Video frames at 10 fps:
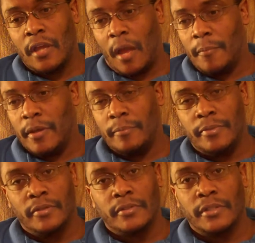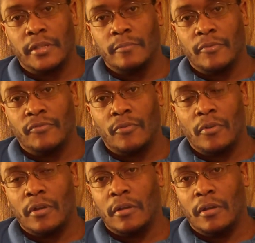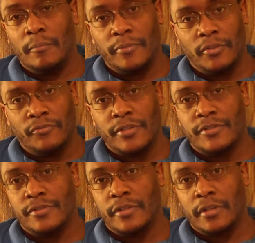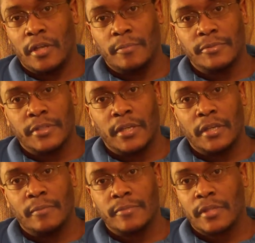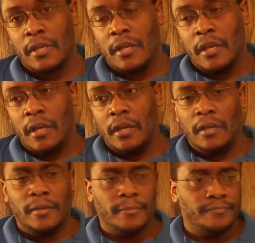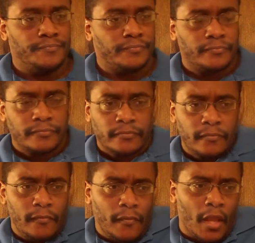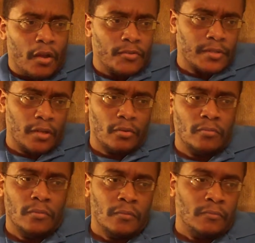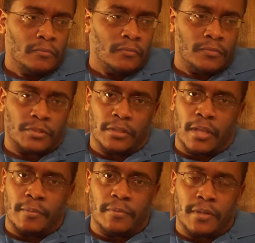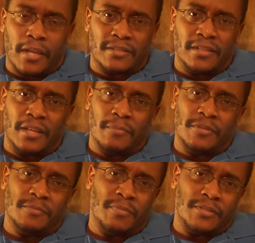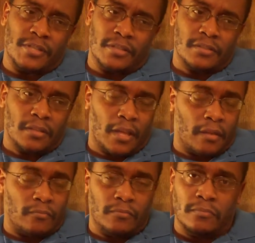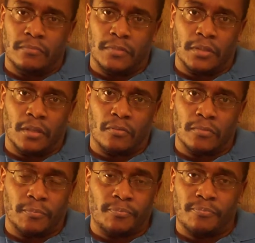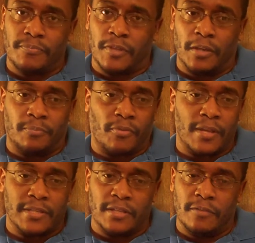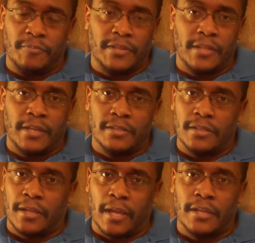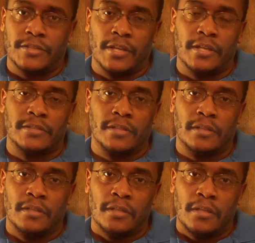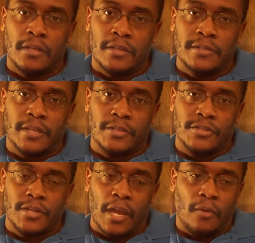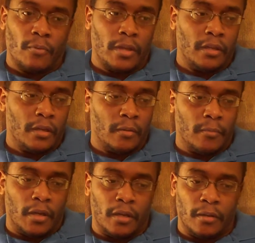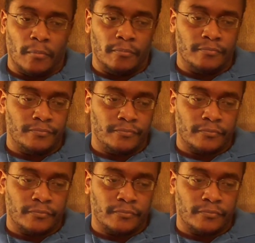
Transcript: I met Bill Clinton before, um, Bill Richardson a couple times, um, also celebrity, not celebrities, but just like, you know, the, the president of Bethesda. I got a chance to sit and chat with him, um,